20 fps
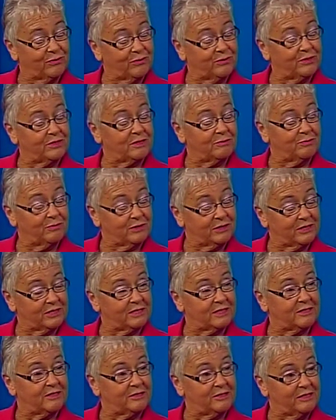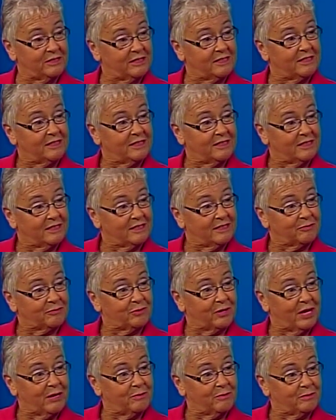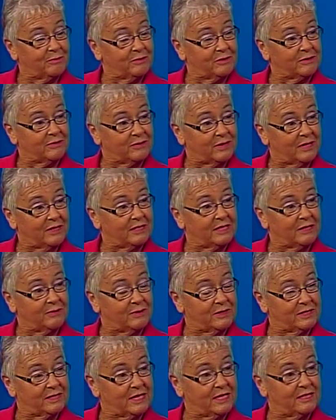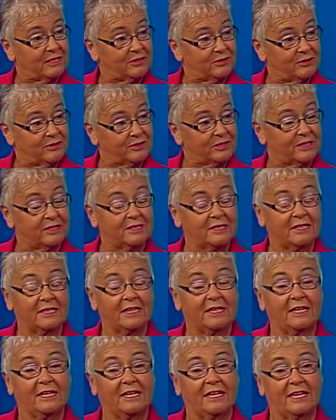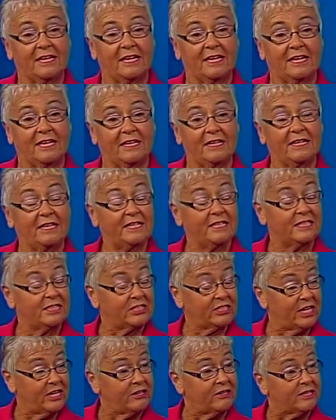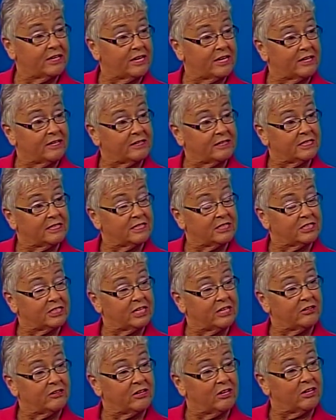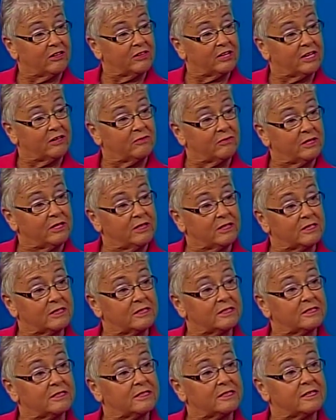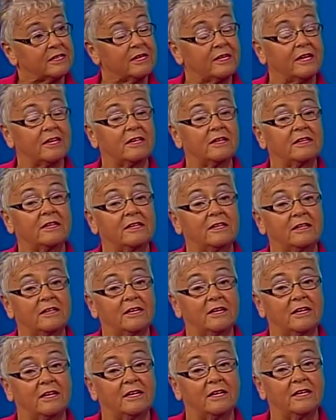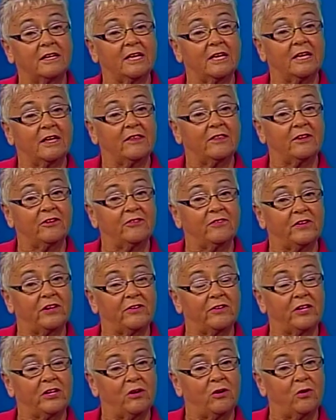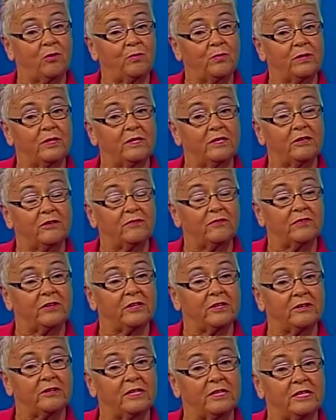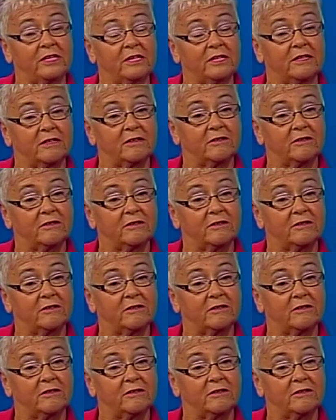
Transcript: some personal problems while he was on tour. And he shared that. He shared all that with us. And they're very open. They're very